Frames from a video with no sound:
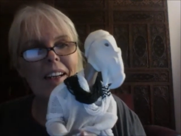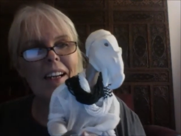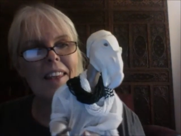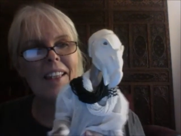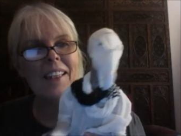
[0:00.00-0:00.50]
I
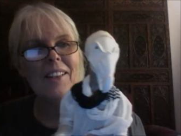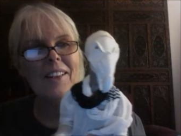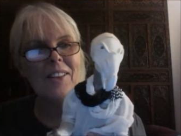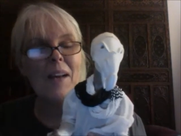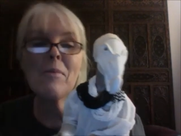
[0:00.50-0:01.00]
think he
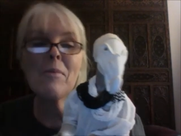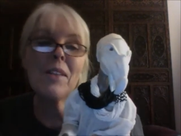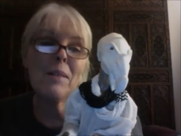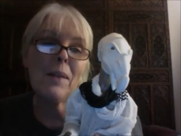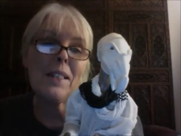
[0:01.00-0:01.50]
looks I'm
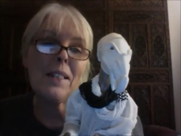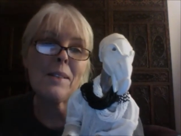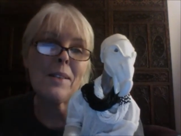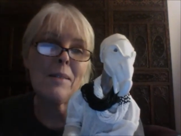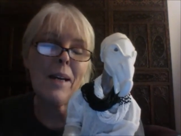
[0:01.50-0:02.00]
really pleased
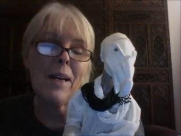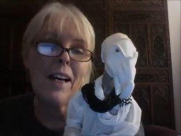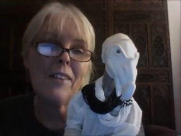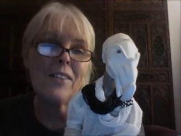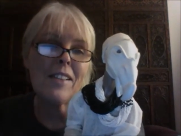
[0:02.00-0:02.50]
with him, I
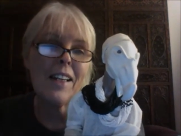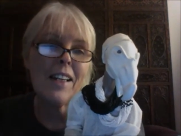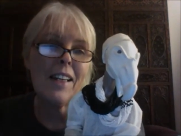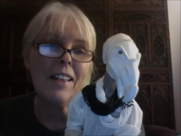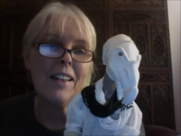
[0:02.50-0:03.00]
have to
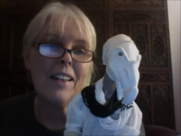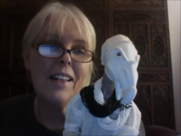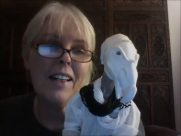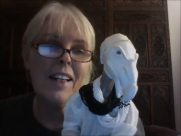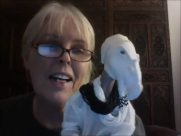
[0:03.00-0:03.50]
say.
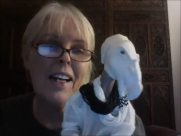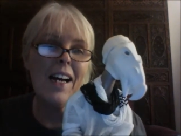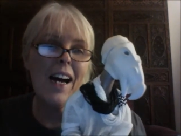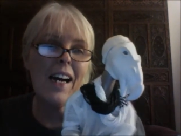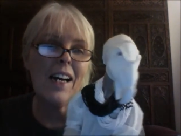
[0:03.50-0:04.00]

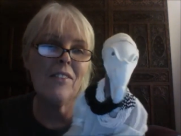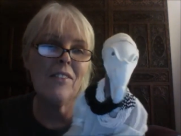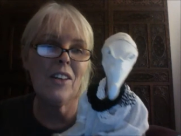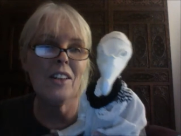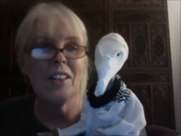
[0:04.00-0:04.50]

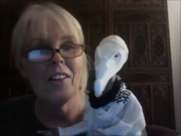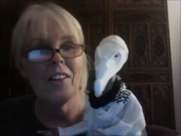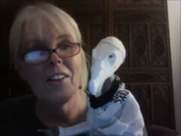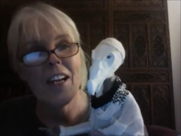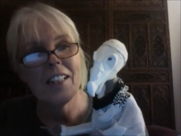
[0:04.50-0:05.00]
I've got
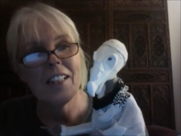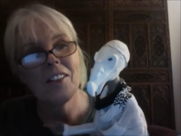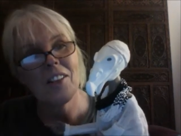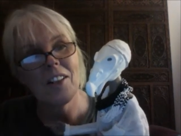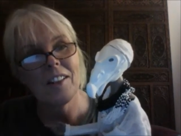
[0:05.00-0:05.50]
another head
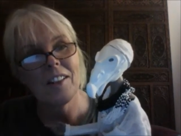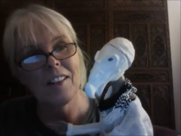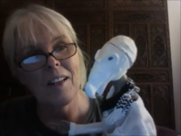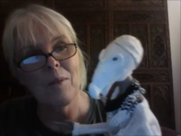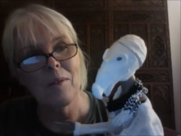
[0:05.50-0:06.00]
started.
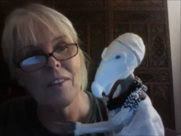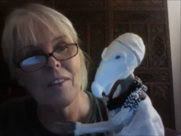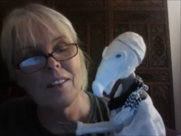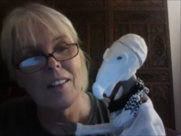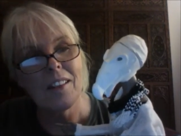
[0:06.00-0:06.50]
I won't
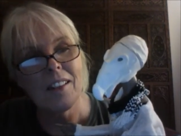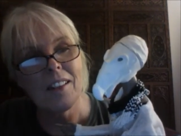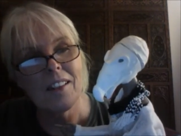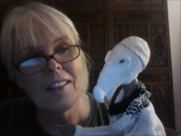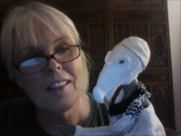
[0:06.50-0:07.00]

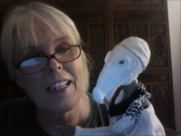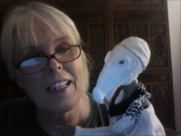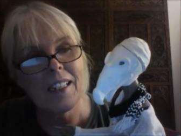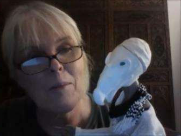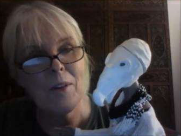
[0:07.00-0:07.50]
say
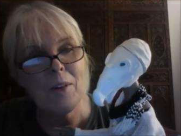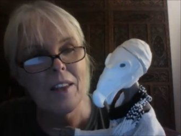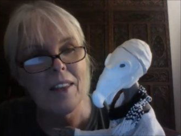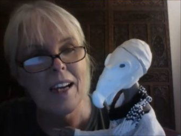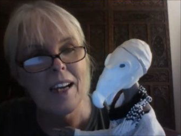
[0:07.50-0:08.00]
any more
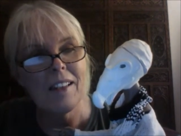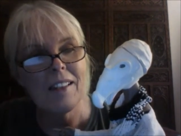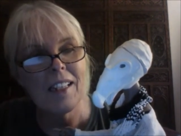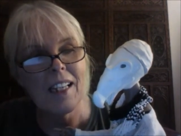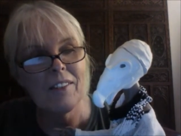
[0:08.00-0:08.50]
than that
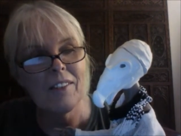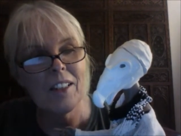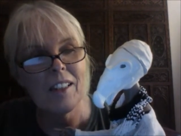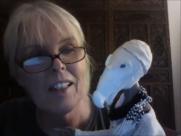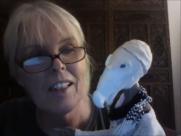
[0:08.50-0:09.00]
until I've got
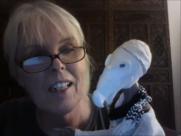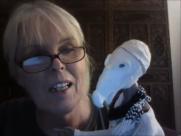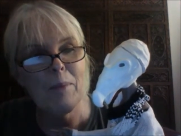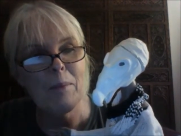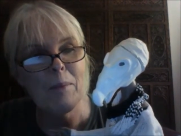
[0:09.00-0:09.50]

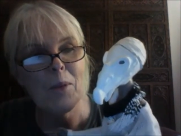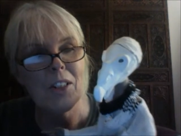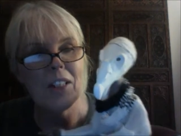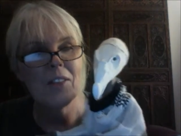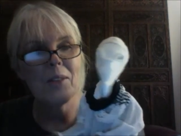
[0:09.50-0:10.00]
uh, a bit more
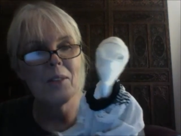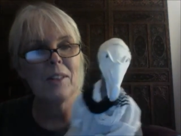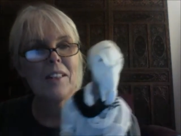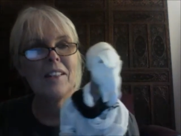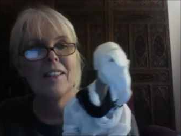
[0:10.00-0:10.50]
done to it.